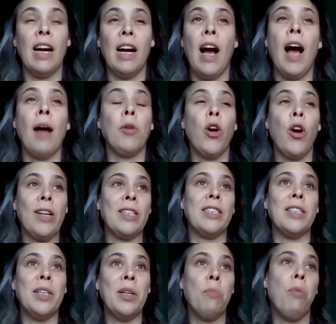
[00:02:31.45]
I'm going
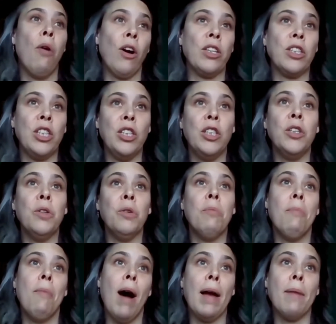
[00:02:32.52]
to impart to you
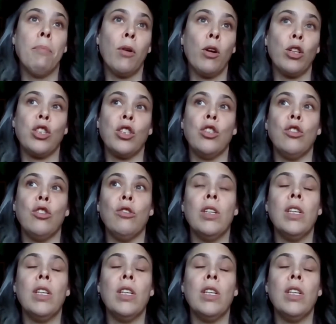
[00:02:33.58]
my personal,